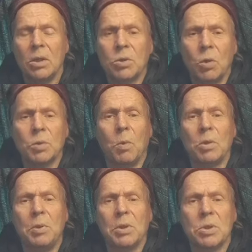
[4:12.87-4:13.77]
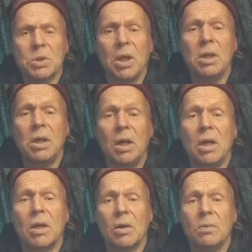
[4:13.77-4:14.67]
don't want me to stay
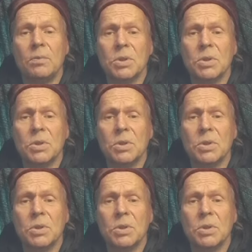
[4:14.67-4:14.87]
here,